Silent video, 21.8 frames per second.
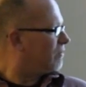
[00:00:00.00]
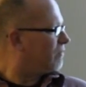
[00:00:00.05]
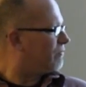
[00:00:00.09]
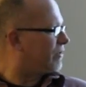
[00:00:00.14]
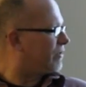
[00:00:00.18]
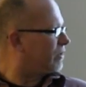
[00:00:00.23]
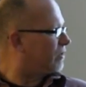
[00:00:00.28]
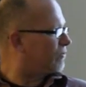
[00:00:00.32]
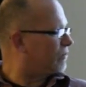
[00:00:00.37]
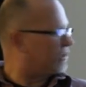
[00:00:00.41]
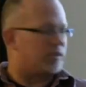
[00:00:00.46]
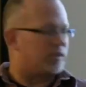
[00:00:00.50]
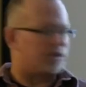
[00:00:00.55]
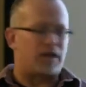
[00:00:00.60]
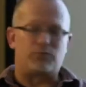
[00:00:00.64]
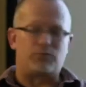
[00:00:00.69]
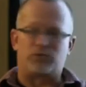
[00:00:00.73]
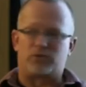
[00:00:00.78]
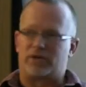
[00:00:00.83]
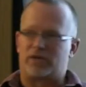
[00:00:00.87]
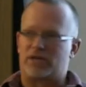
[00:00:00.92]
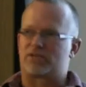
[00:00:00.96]
feel that they
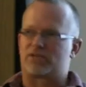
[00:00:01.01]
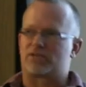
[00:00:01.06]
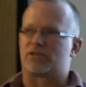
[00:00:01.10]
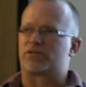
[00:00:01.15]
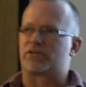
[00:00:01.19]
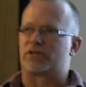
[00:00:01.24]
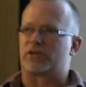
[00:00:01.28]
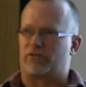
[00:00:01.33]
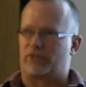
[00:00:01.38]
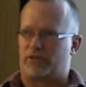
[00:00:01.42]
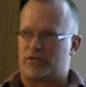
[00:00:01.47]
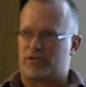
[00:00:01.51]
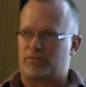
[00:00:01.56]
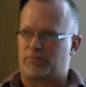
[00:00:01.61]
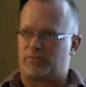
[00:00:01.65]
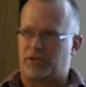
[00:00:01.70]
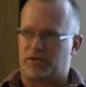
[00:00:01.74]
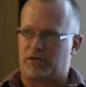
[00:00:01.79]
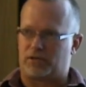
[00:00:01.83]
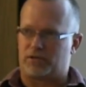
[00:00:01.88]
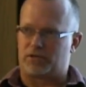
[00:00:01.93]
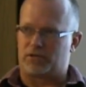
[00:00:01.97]
were necessary to
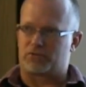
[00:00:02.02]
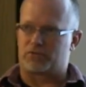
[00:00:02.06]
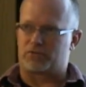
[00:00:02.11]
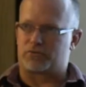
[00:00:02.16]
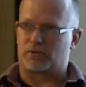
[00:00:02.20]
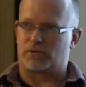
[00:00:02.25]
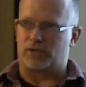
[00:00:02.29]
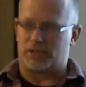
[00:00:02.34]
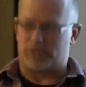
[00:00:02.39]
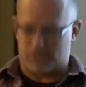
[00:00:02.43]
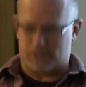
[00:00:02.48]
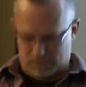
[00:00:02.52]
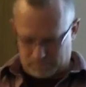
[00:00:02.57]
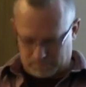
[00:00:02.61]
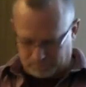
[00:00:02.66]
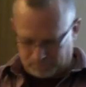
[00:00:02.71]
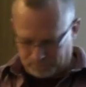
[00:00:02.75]
be in this release.